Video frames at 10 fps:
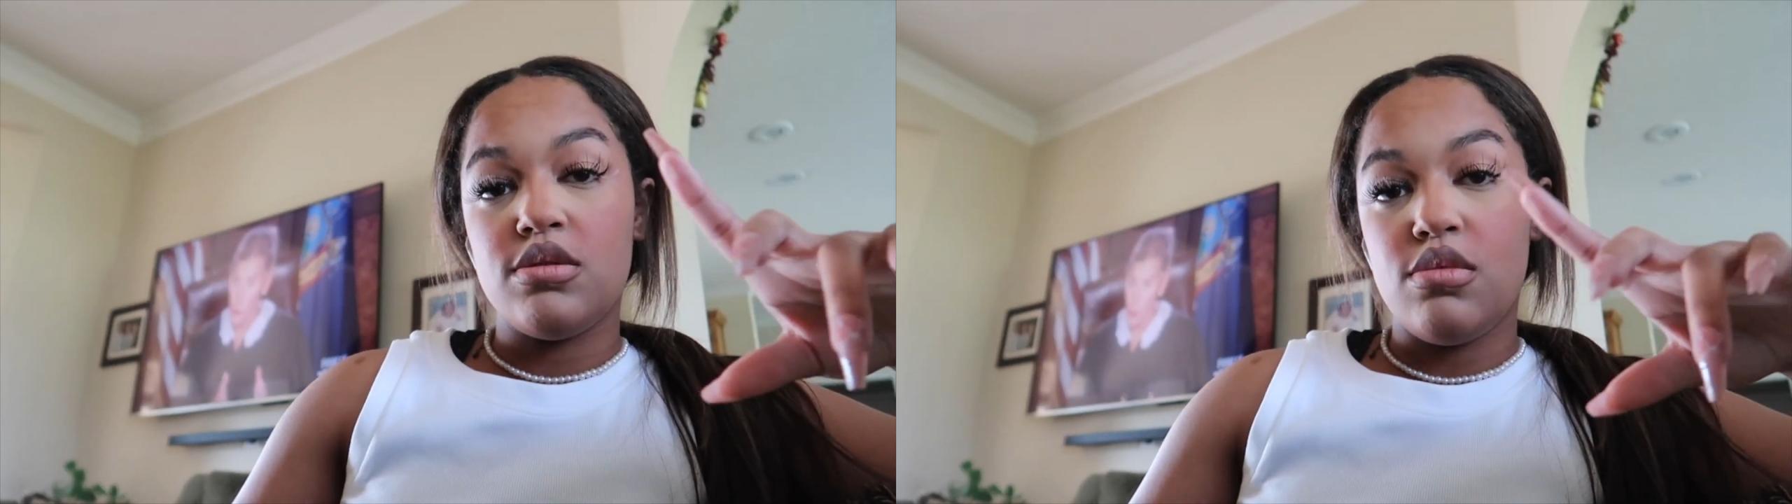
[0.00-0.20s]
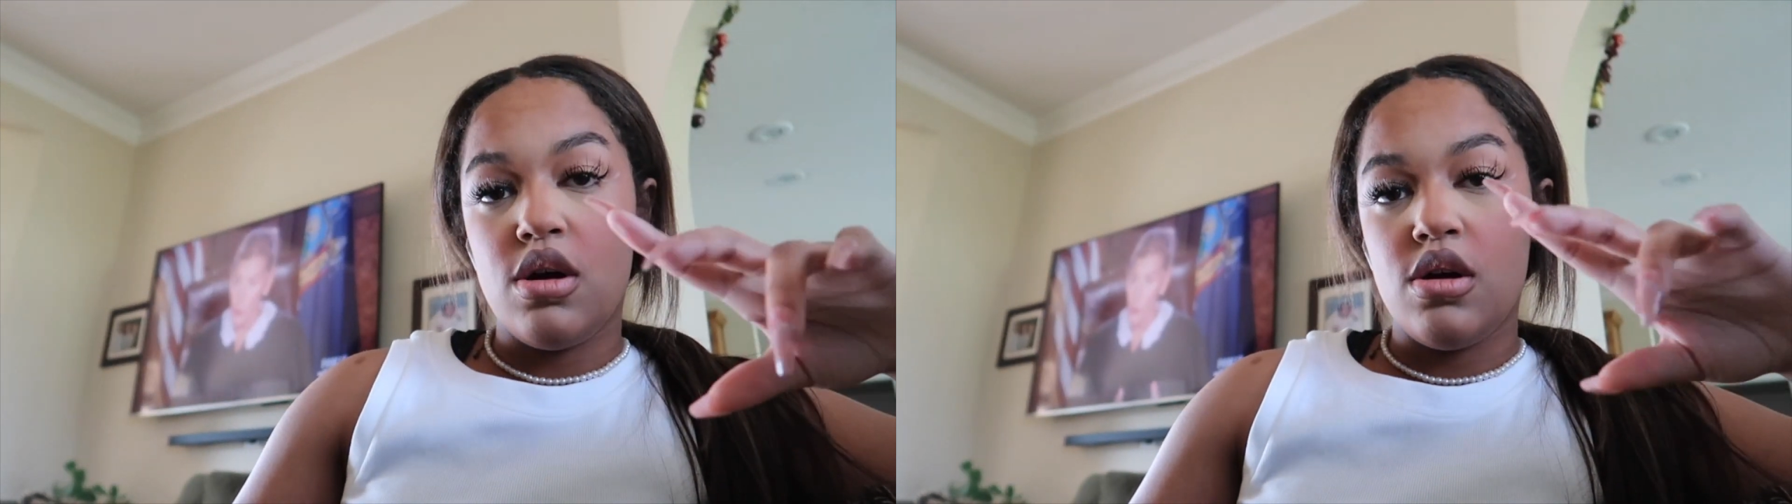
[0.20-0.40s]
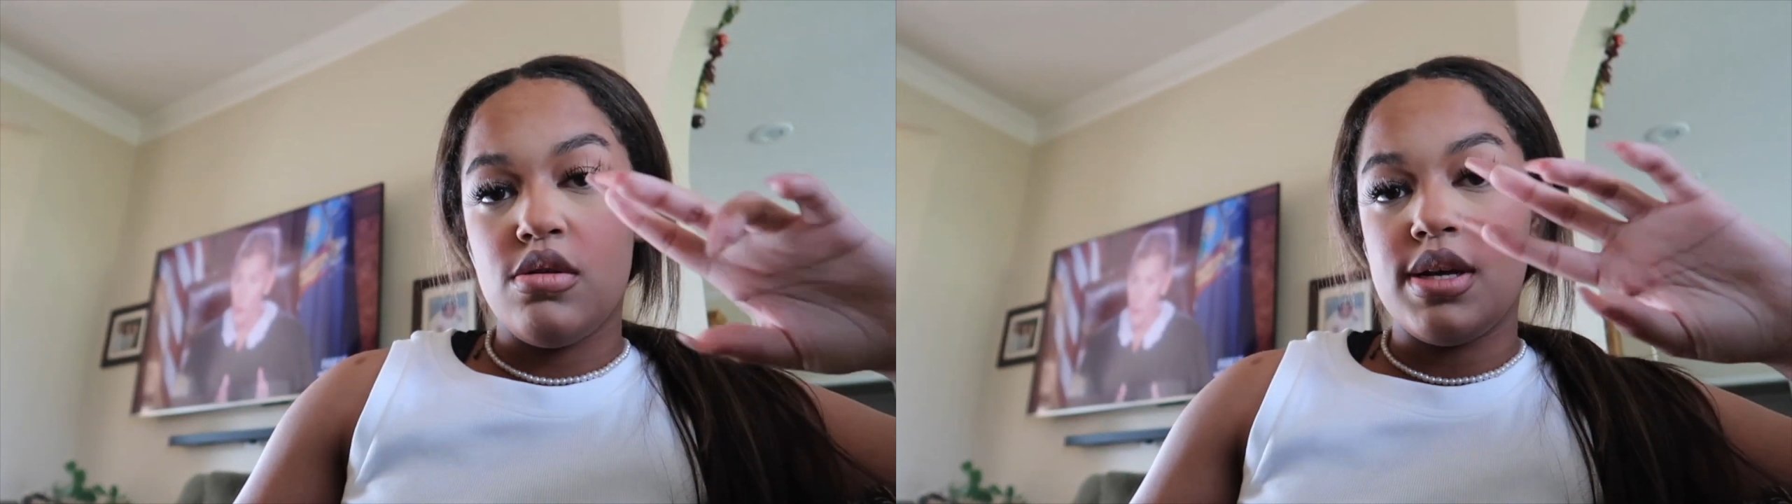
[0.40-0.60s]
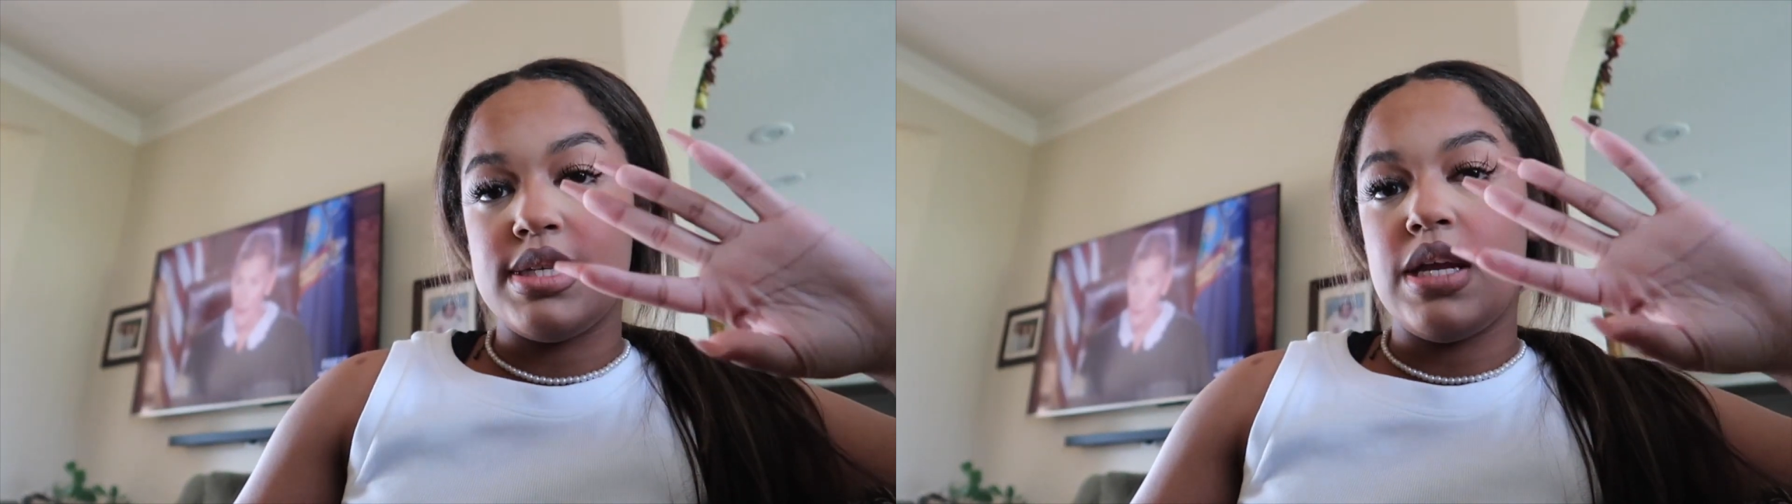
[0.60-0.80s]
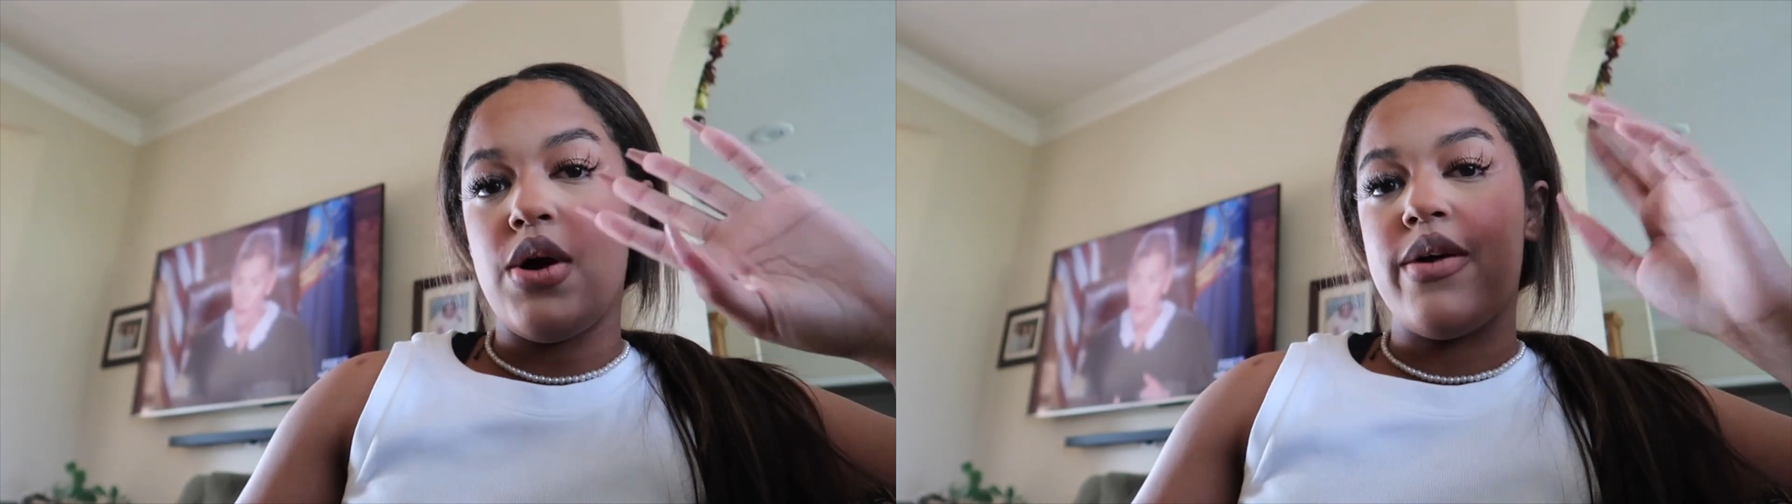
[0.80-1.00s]
tomorrow
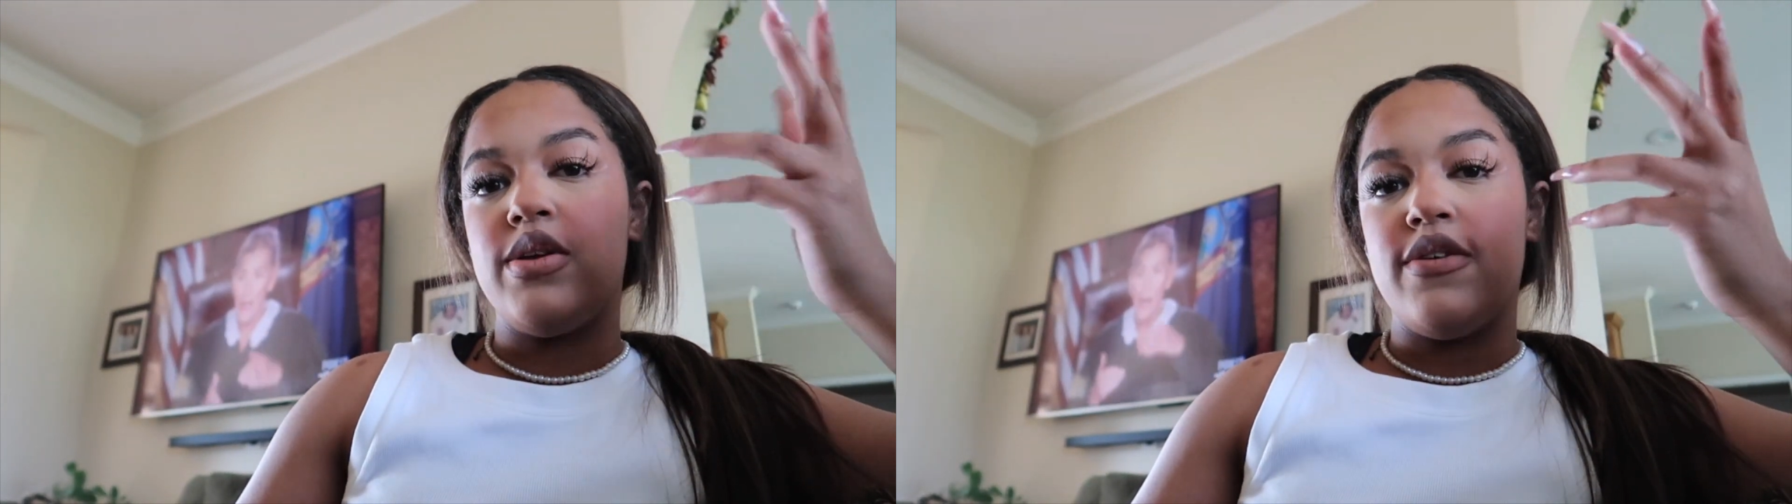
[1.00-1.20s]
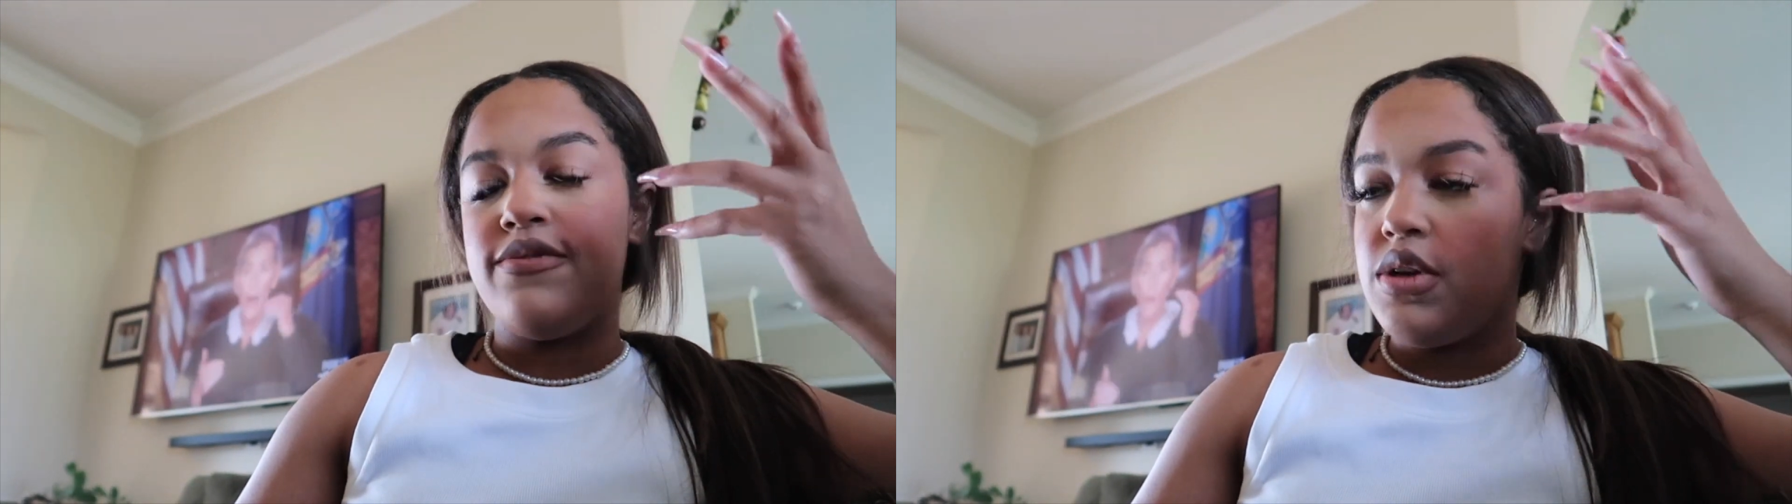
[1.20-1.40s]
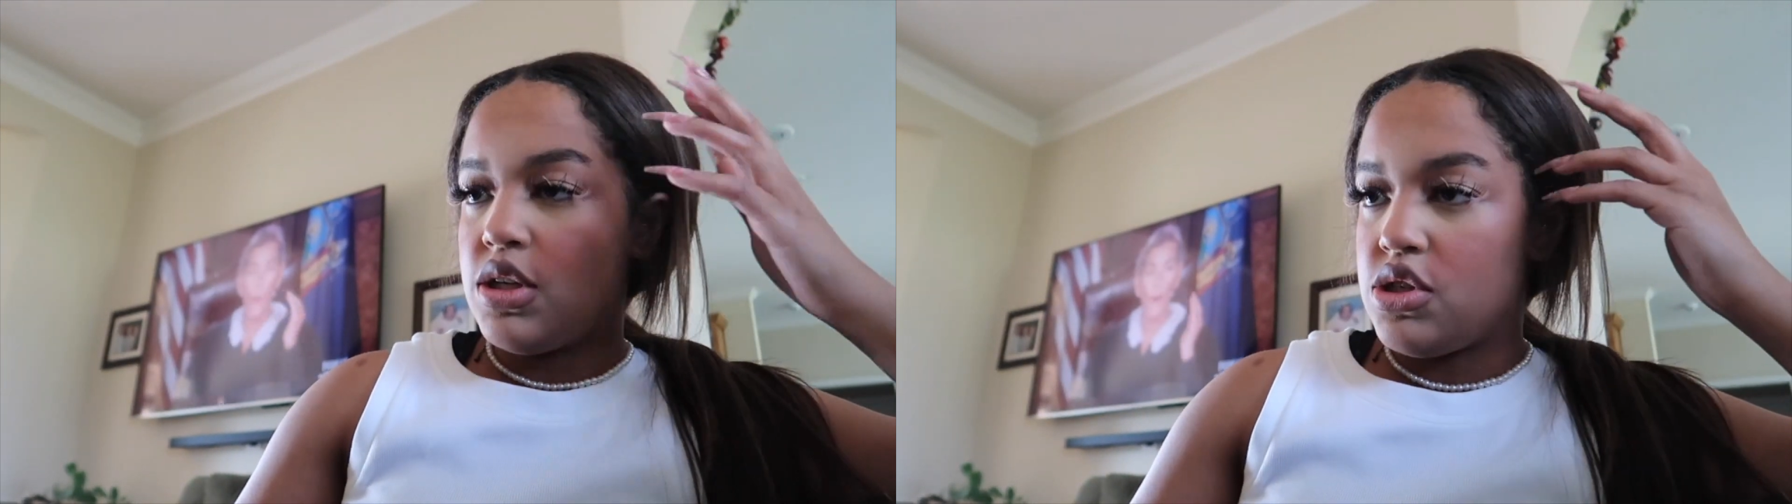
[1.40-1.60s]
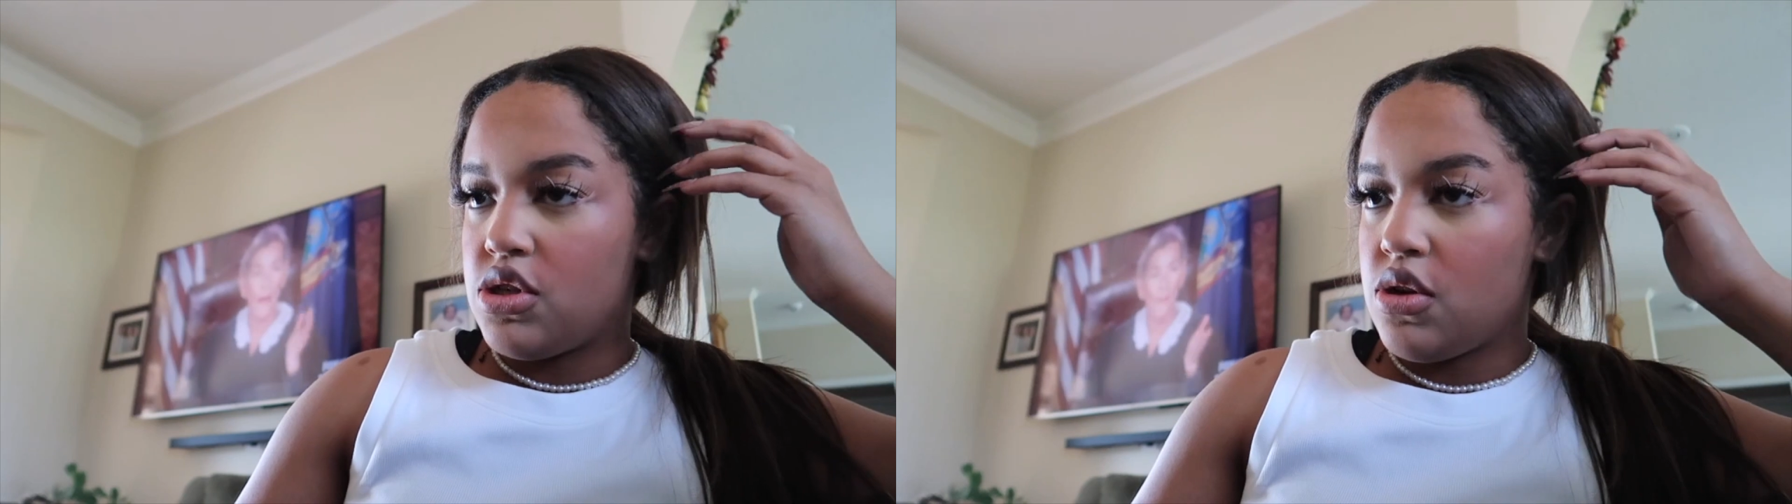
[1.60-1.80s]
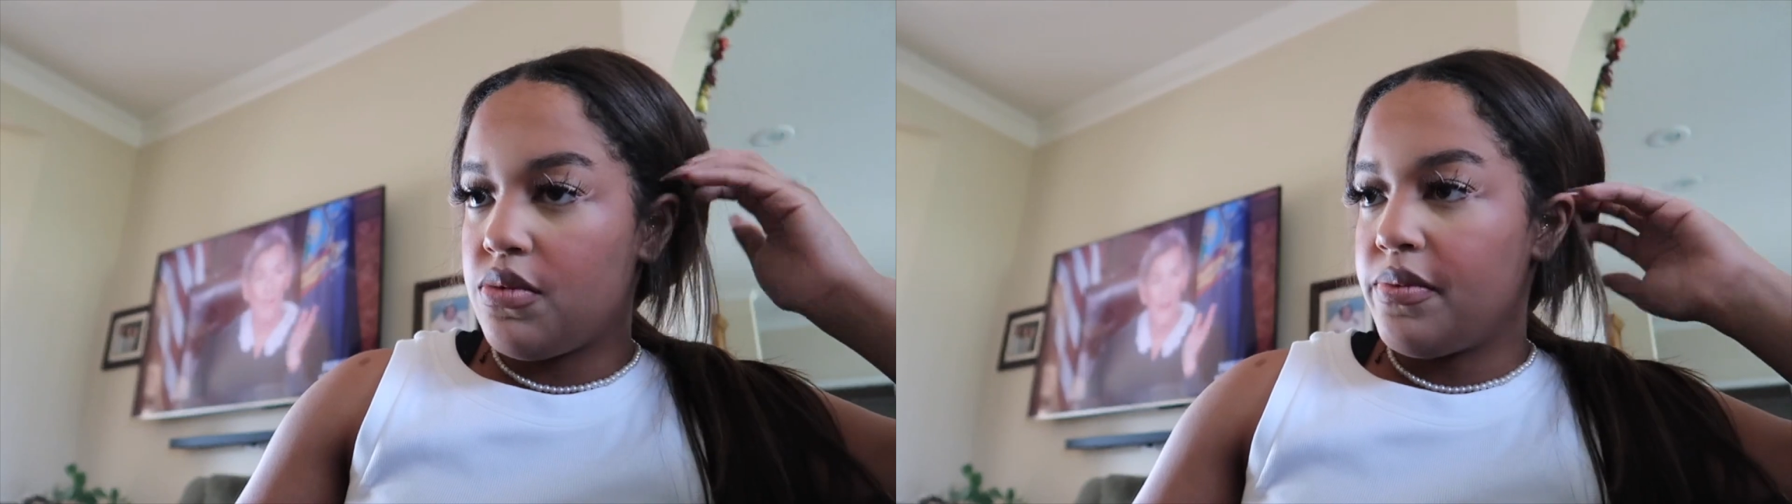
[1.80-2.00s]
because I don't have enough
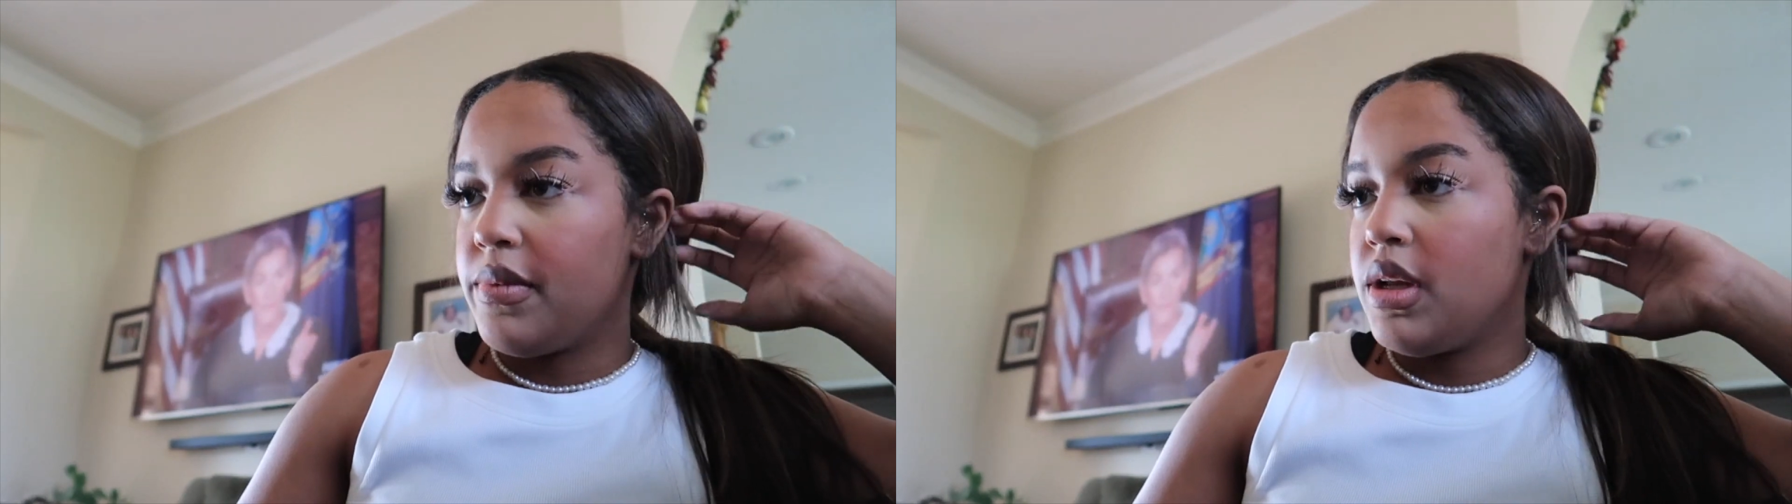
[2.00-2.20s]
footage, you know?